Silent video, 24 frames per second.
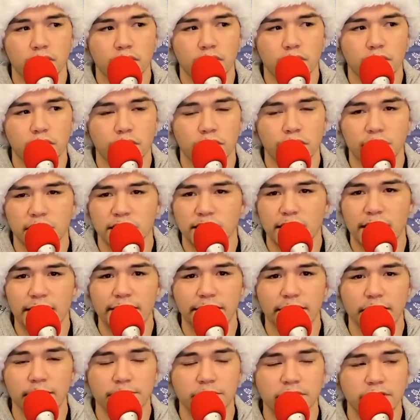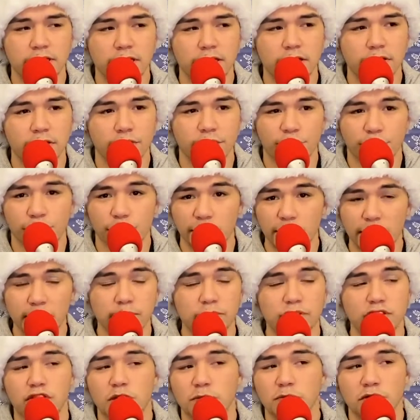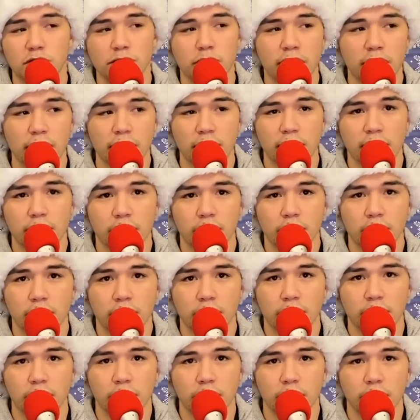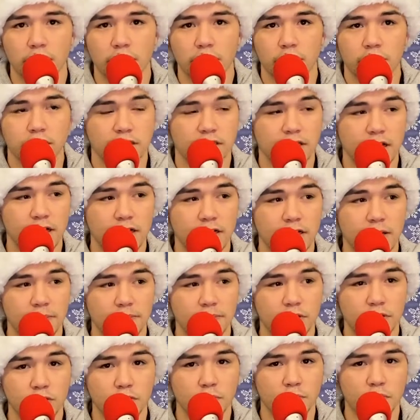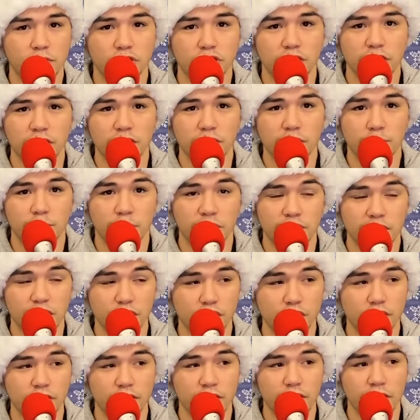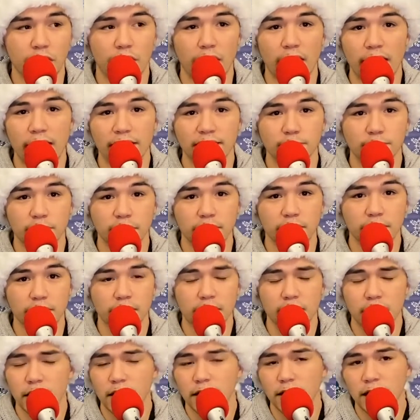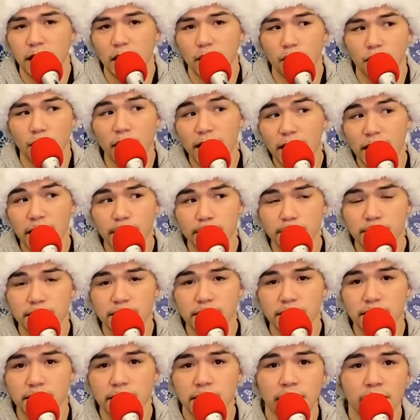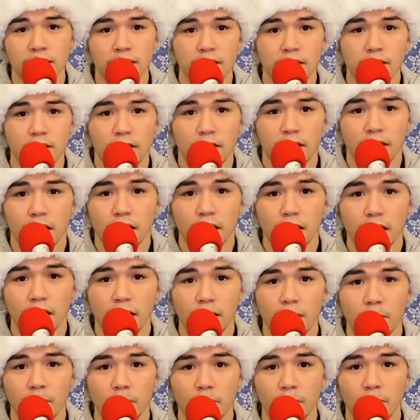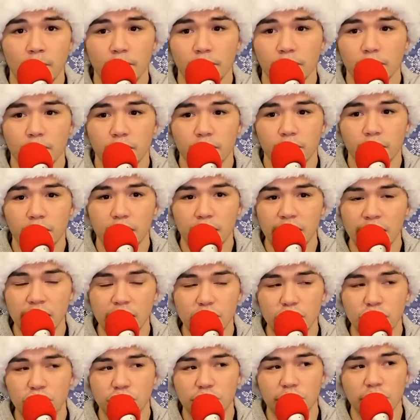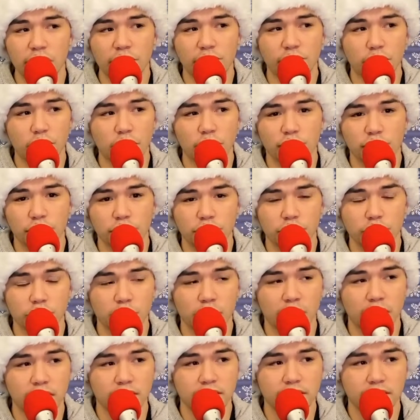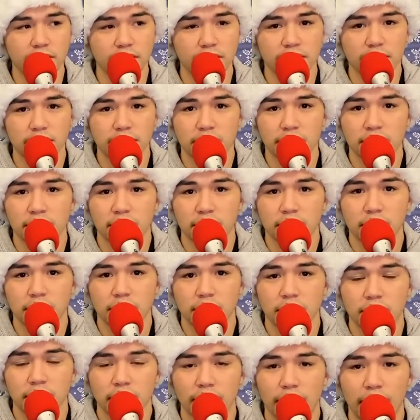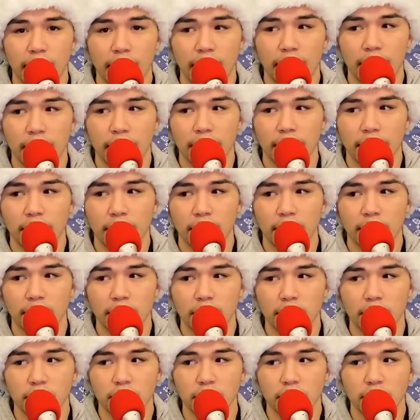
you're signing up to get your freedom stripped away. You're signed up to potentially get your ass beat, get raped, eat shitty food for 2 months, and